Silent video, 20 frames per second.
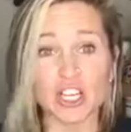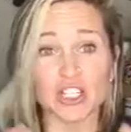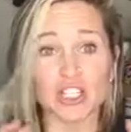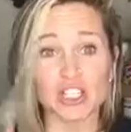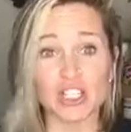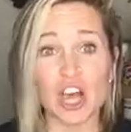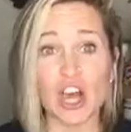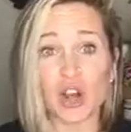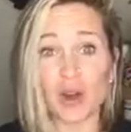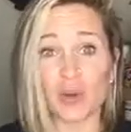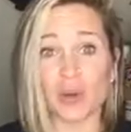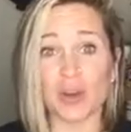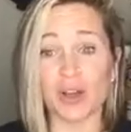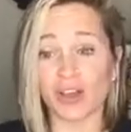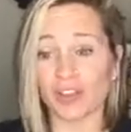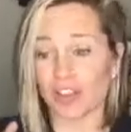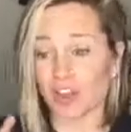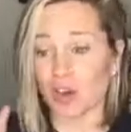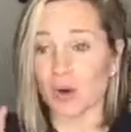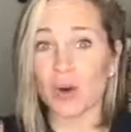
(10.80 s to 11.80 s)
So
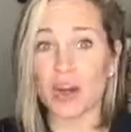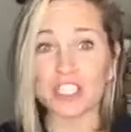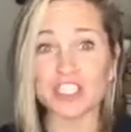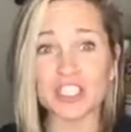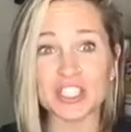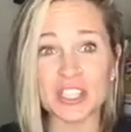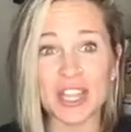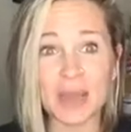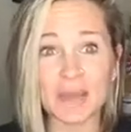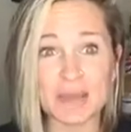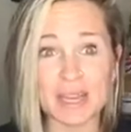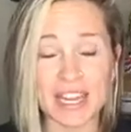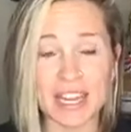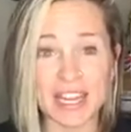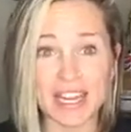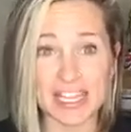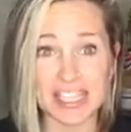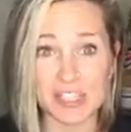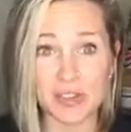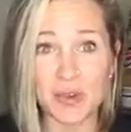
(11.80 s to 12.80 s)
the question that I'm
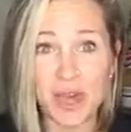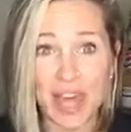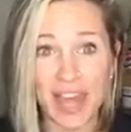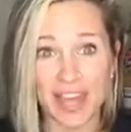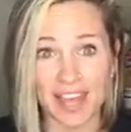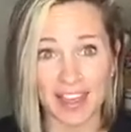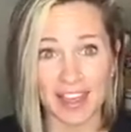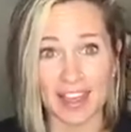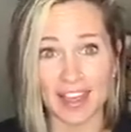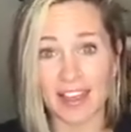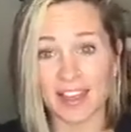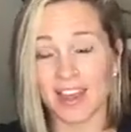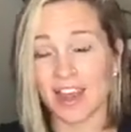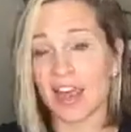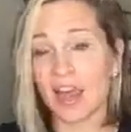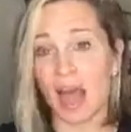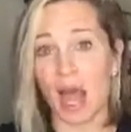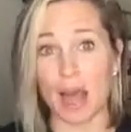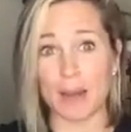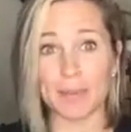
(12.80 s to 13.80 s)
getting is, okay,
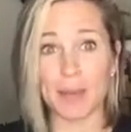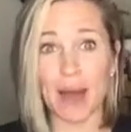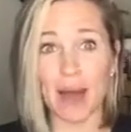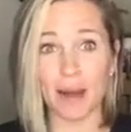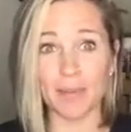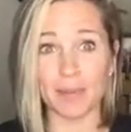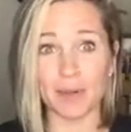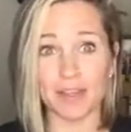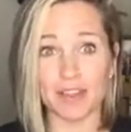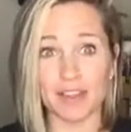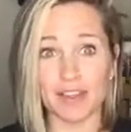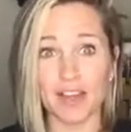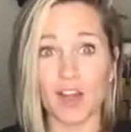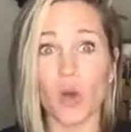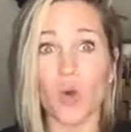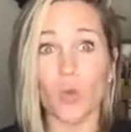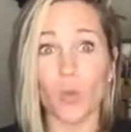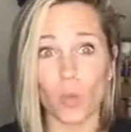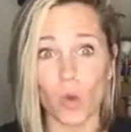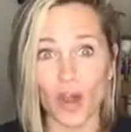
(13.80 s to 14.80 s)
I'm up,
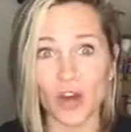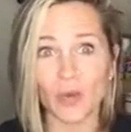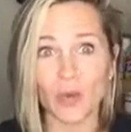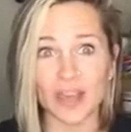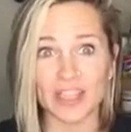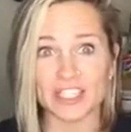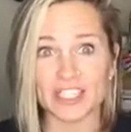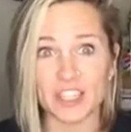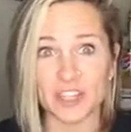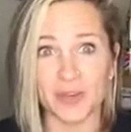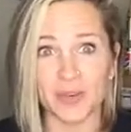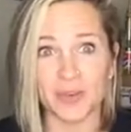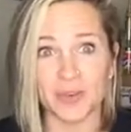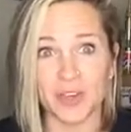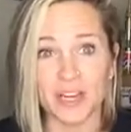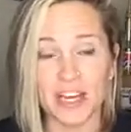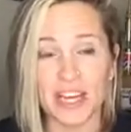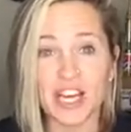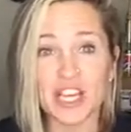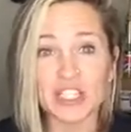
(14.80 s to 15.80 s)
what do I do?
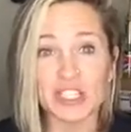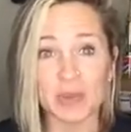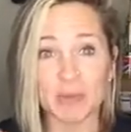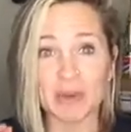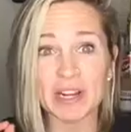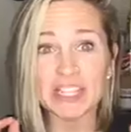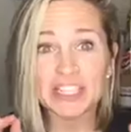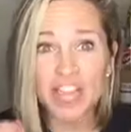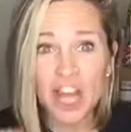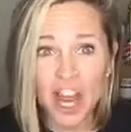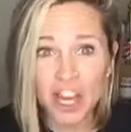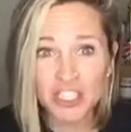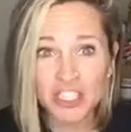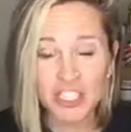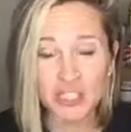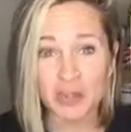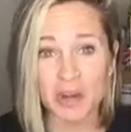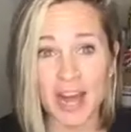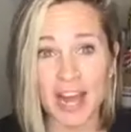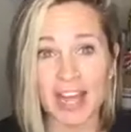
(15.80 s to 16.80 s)
So I'm gonna talk
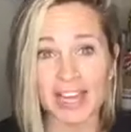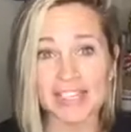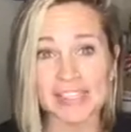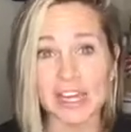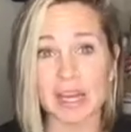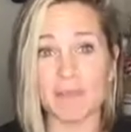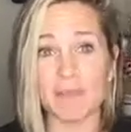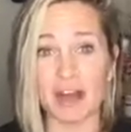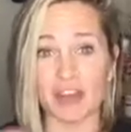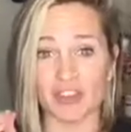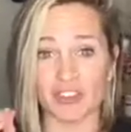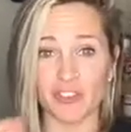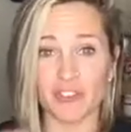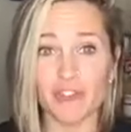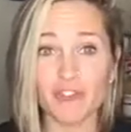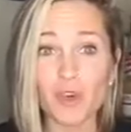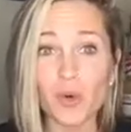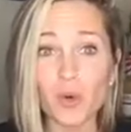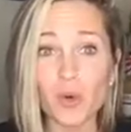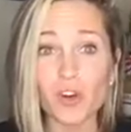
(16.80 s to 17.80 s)
to you guys about the
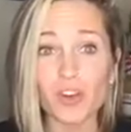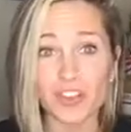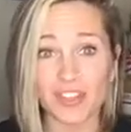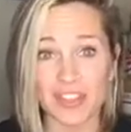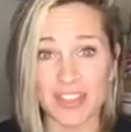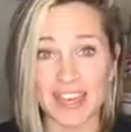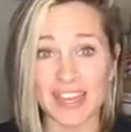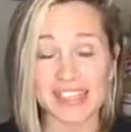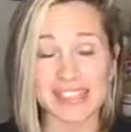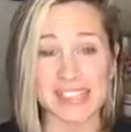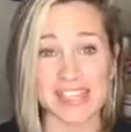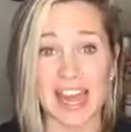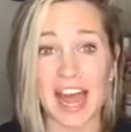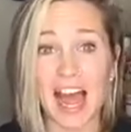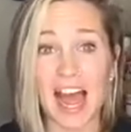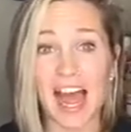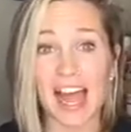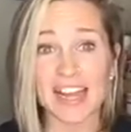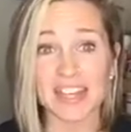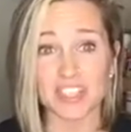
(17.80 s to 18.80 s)
four things that
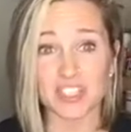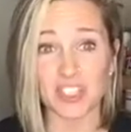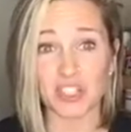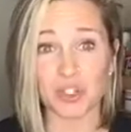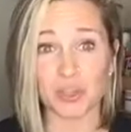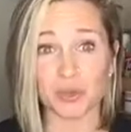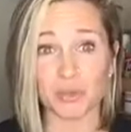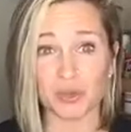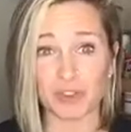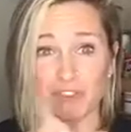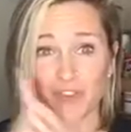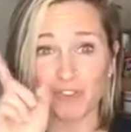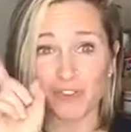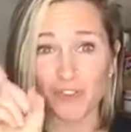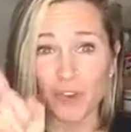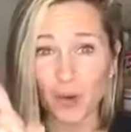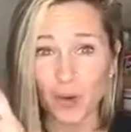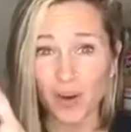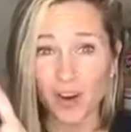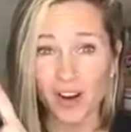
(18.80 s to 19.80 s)
I do
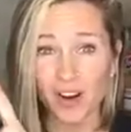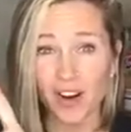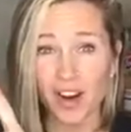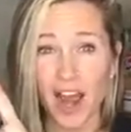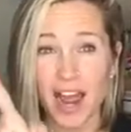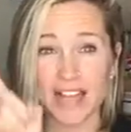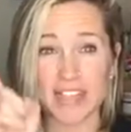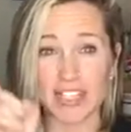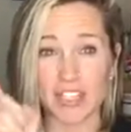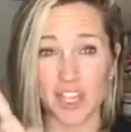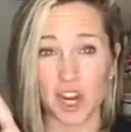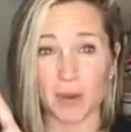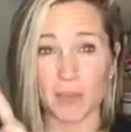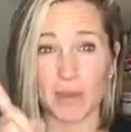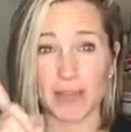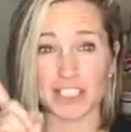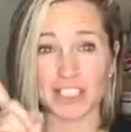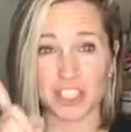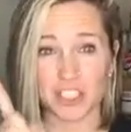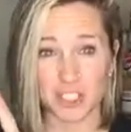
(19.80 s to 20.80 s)
before I start
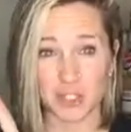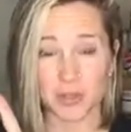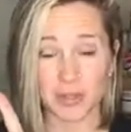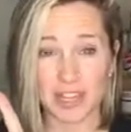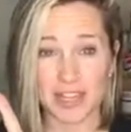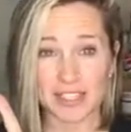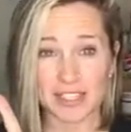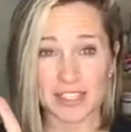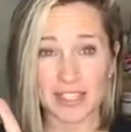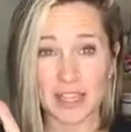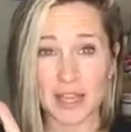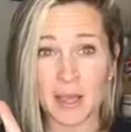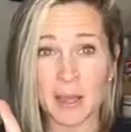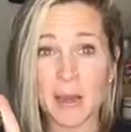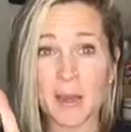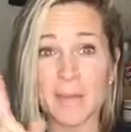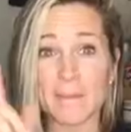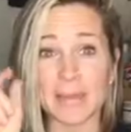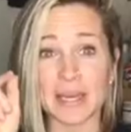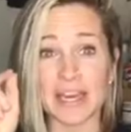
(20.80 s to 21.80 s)
my to-do list.
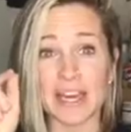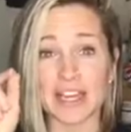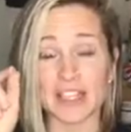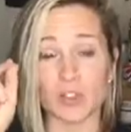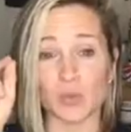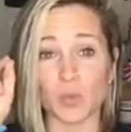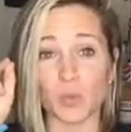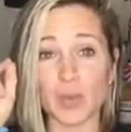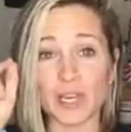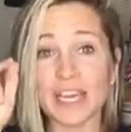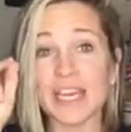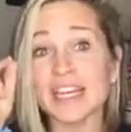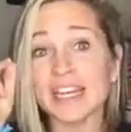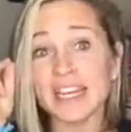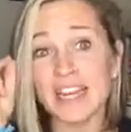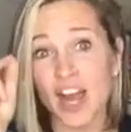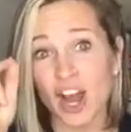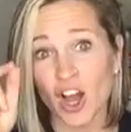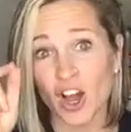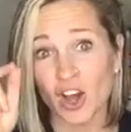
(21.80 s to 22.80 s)
Because we
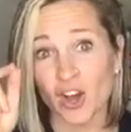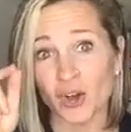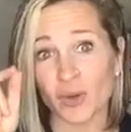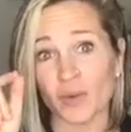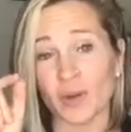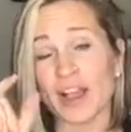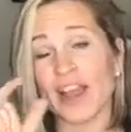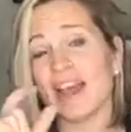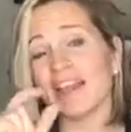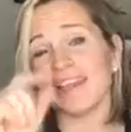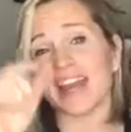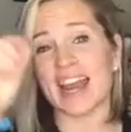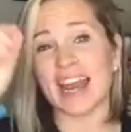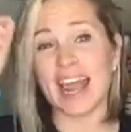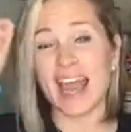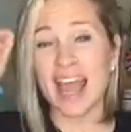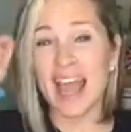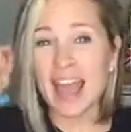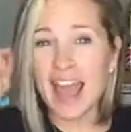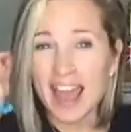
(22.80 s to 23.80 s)
know that
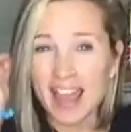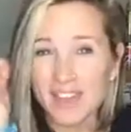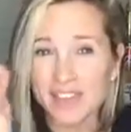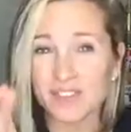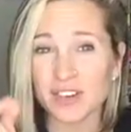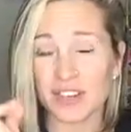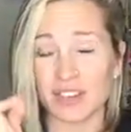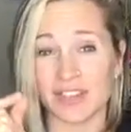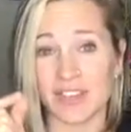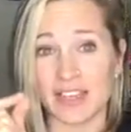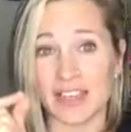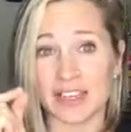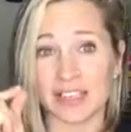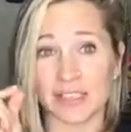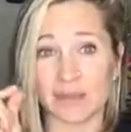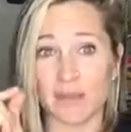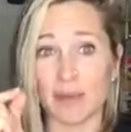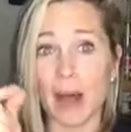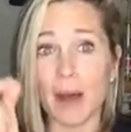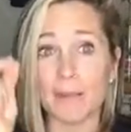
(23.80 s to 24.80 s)
everything
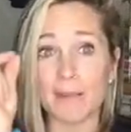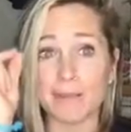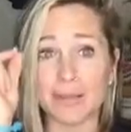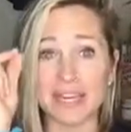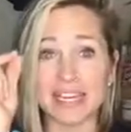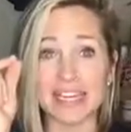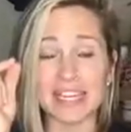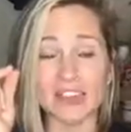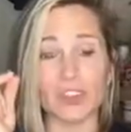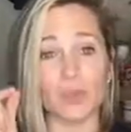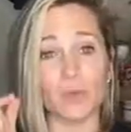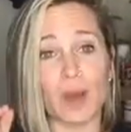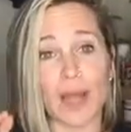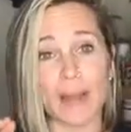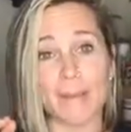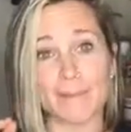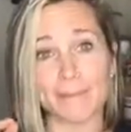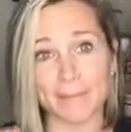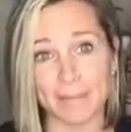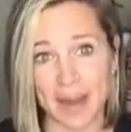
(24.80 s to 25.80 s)
is about being in the
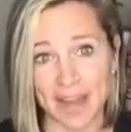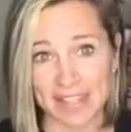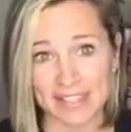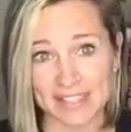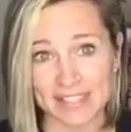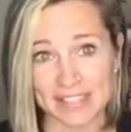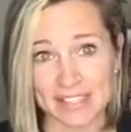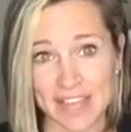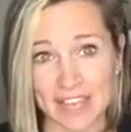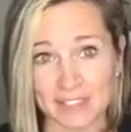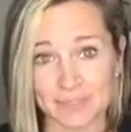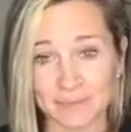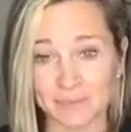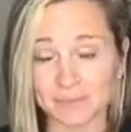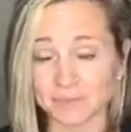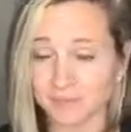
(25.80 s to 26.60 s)
right mindset.